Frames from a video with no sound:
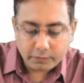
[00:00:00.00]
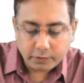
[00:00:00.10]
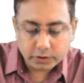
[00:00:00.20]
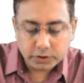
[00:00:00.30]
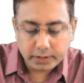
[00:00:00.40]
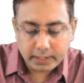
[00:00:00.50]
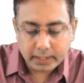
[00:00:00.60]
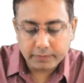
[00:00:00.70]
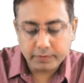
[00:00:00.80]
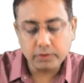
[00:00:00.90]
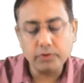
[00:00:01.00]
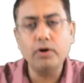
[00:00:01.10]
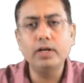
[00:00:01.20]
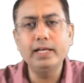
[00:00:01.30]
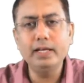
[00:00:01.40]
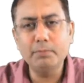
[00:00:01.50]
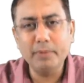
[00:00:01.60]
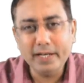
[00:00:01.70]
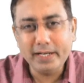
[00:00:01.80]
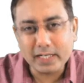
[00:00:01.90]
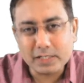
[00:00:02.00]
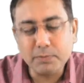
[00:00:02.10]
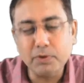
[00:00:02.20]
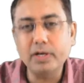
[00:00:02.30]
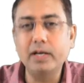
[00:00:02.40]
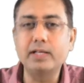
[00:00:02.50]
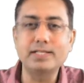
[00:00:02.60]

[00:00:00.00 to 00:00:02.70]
unfortunately given wrongly in many textbooks.